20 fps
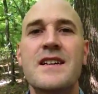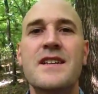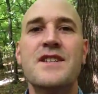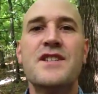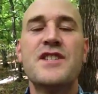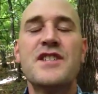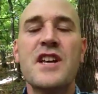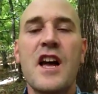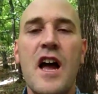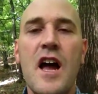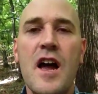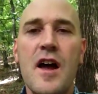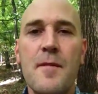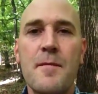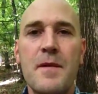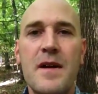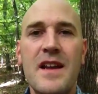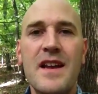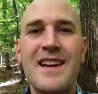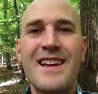
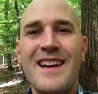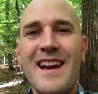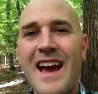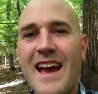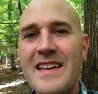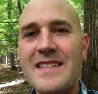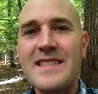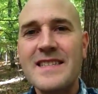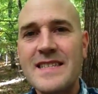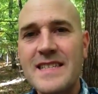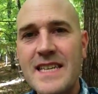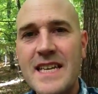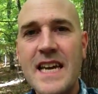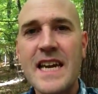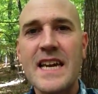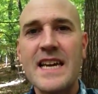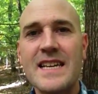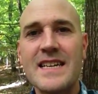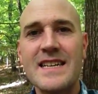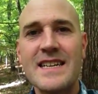Psalm
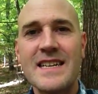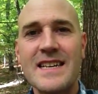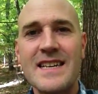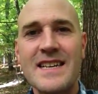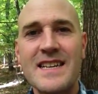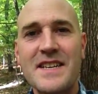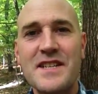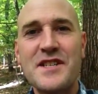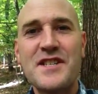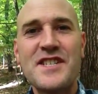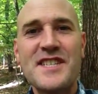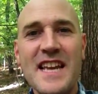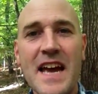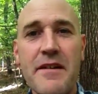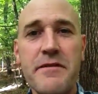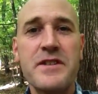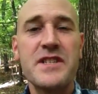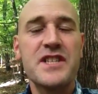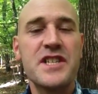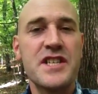nineteen,
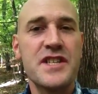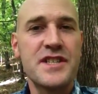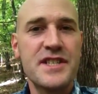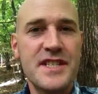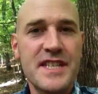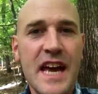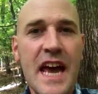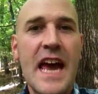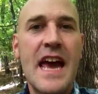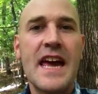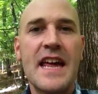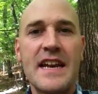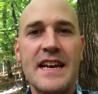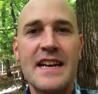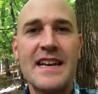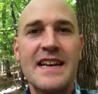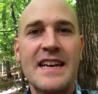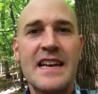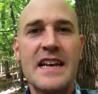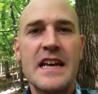seven to ten,
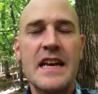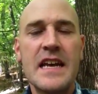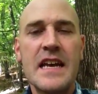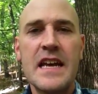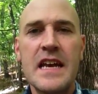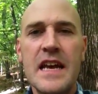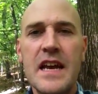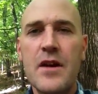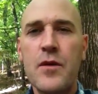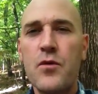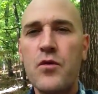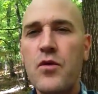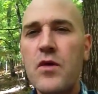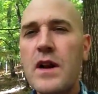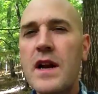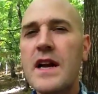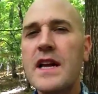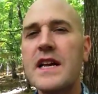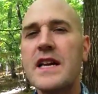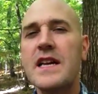it
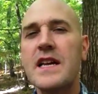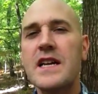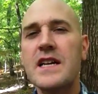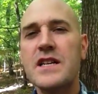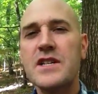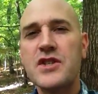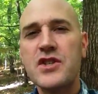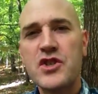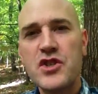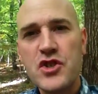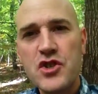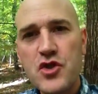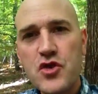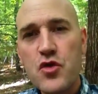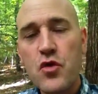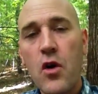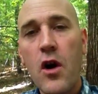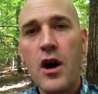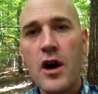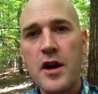really
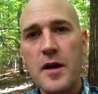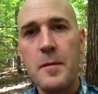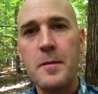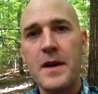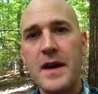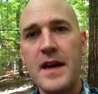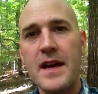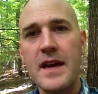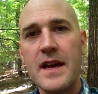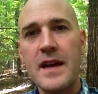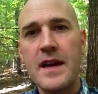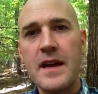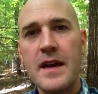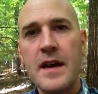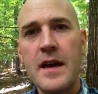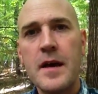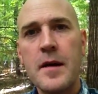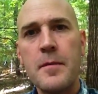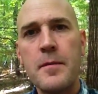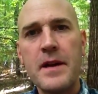struck me
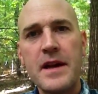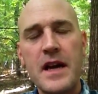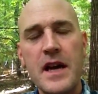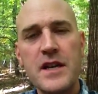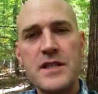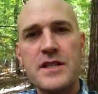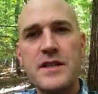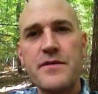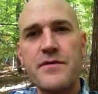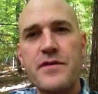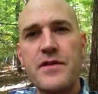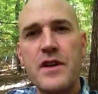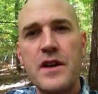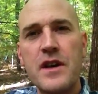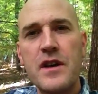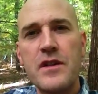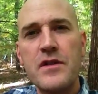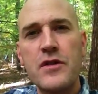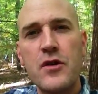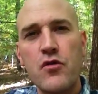because of
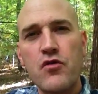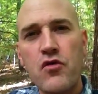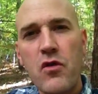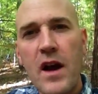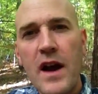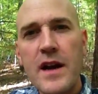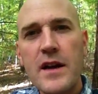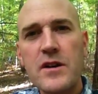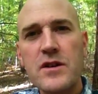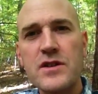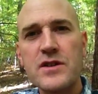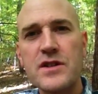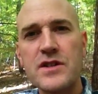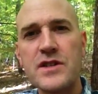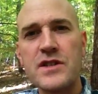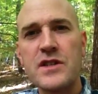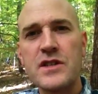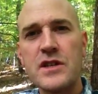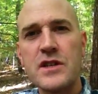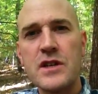the, the
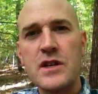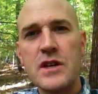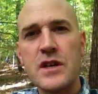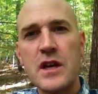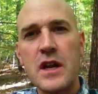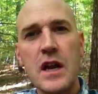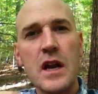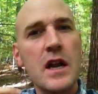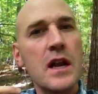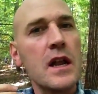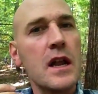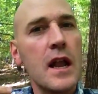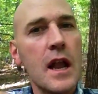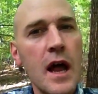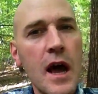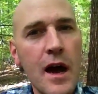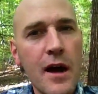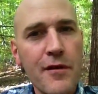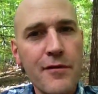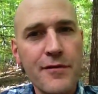writer's
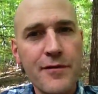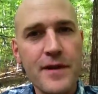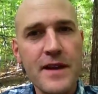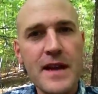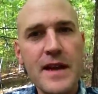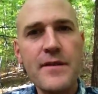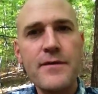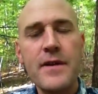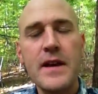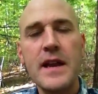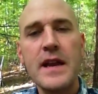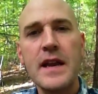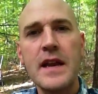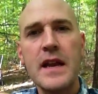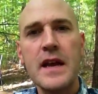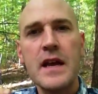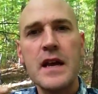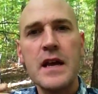love, even